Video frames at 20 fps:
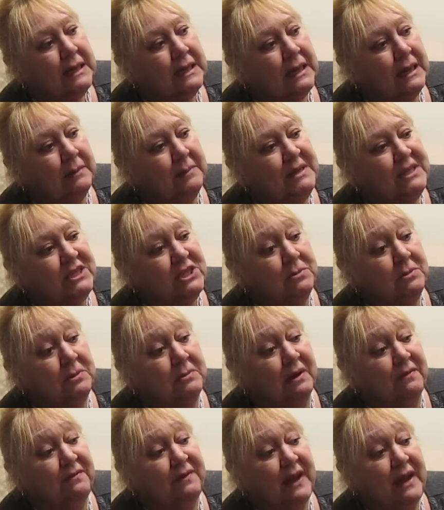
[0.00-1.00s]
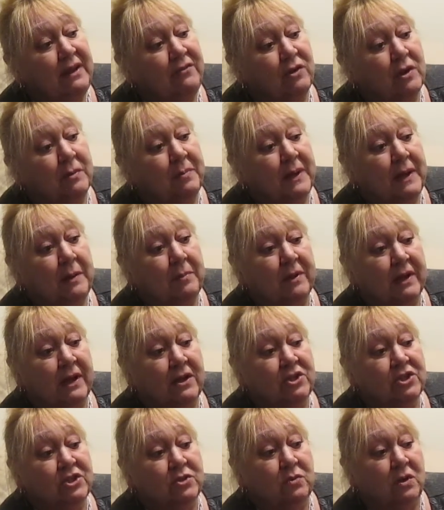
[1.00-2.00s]
I mean, some of my favourite people I
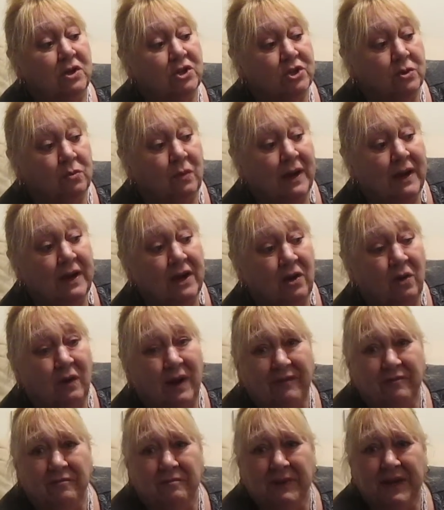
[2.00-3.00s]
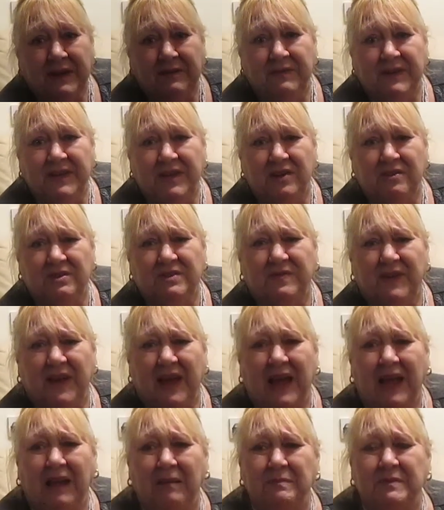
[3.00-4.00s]
used to watch a while ago haven't made videos for
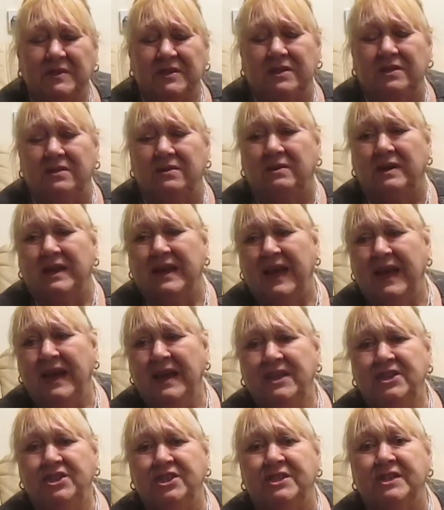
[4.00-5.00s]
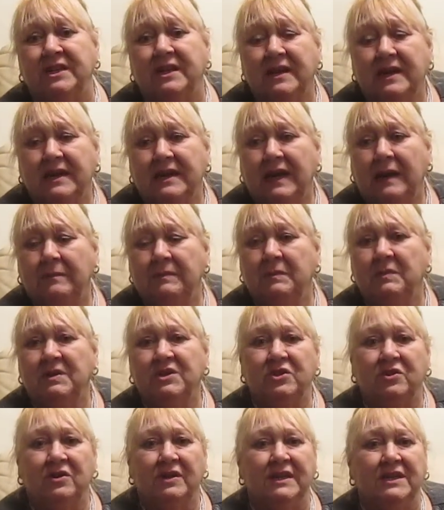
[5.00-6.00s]
absolutely ages. I mean, we're
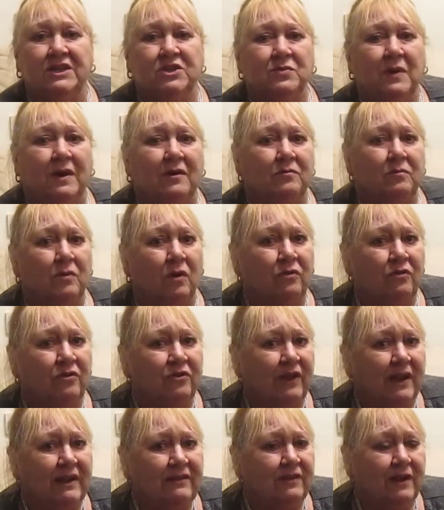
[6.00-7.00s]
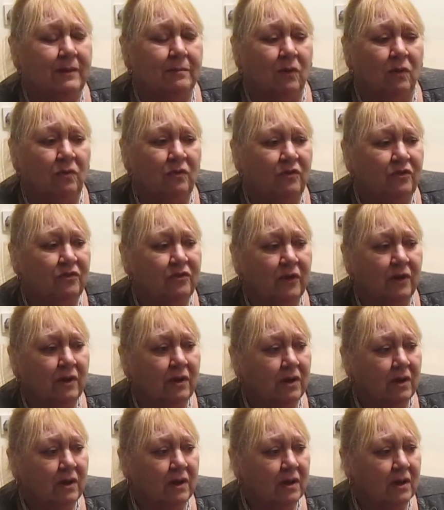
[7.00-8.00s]
talking 12 months, 18 months.
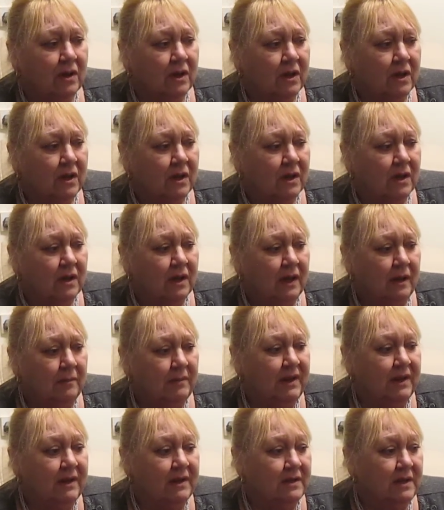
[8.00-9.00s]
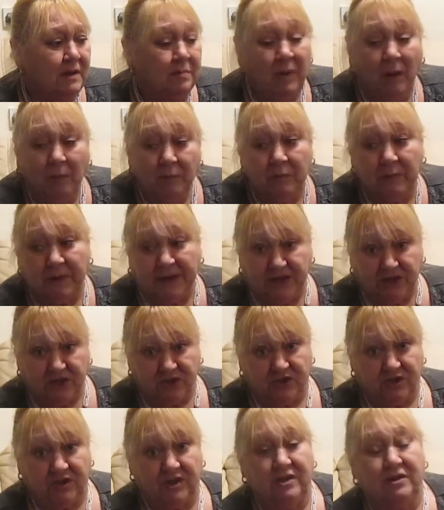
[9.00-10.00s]
I mean, they probably
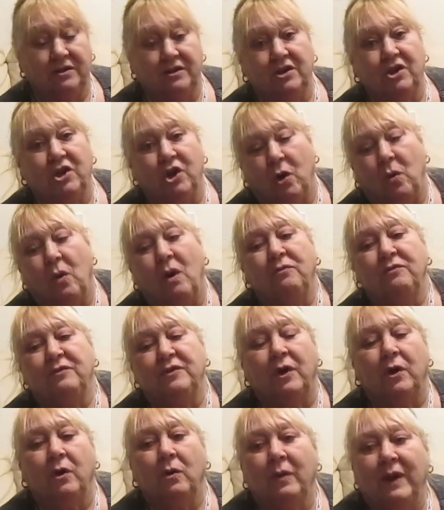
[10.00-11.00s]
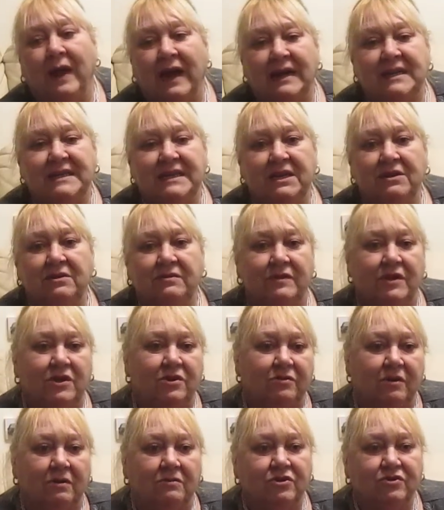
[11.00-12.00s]
just go off the whole idea of the
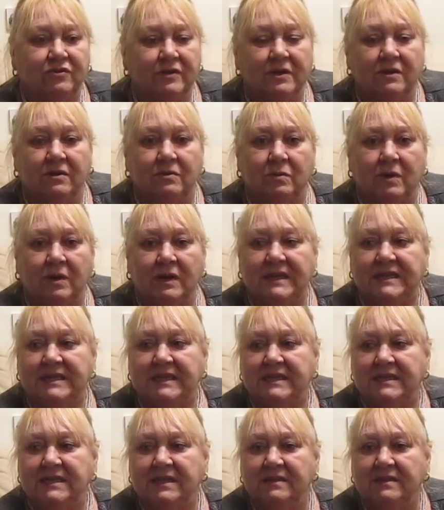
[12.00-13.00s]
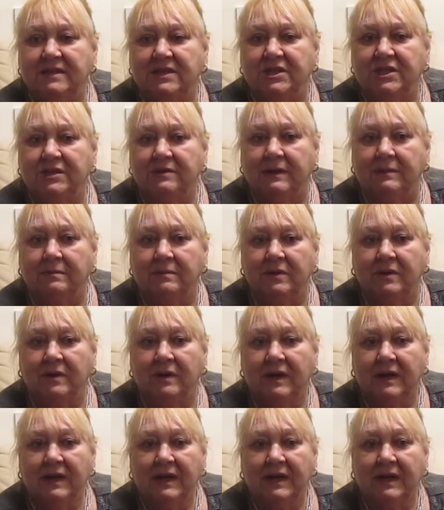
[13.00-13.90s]
crocheting or what it is that they're doing, but